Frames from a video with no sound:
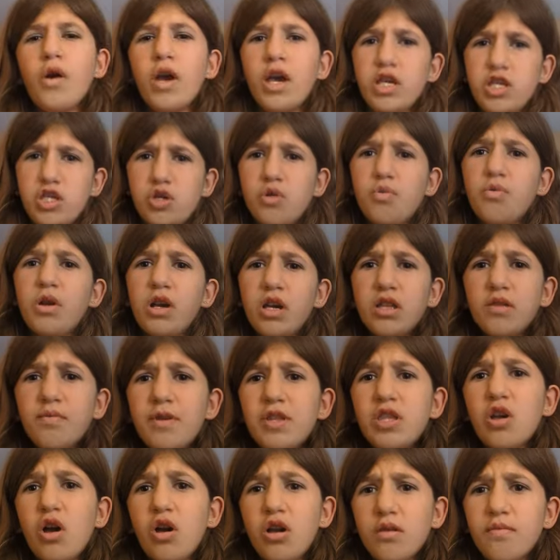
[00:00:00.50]
Okay, so we're
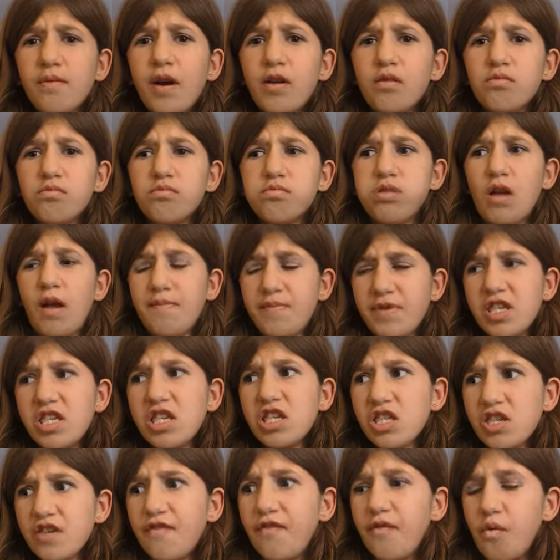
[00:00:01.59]
gonna be talking about preppy
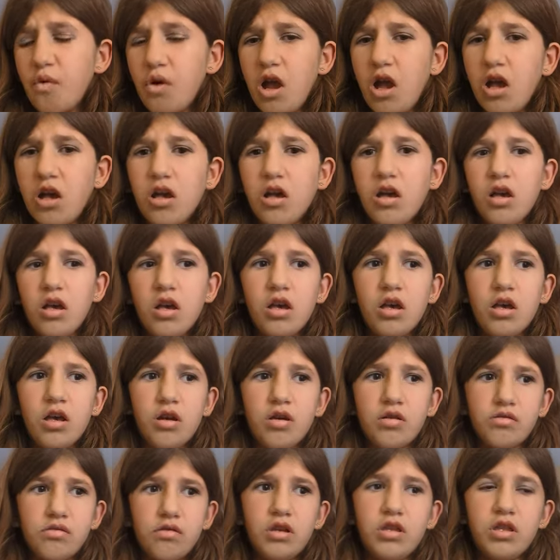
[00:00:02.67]
since Sephora
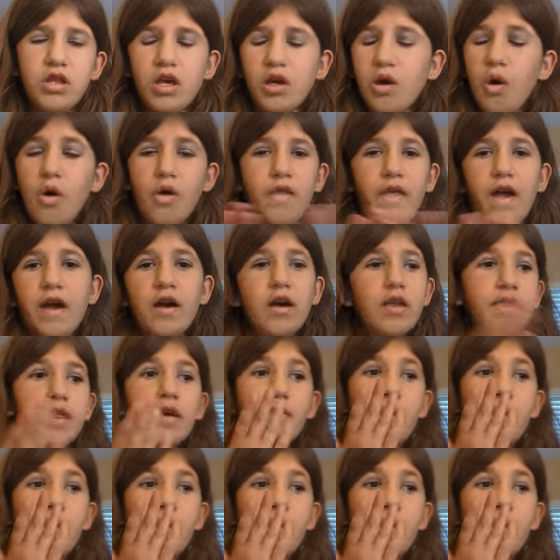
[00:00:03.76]
and like all that.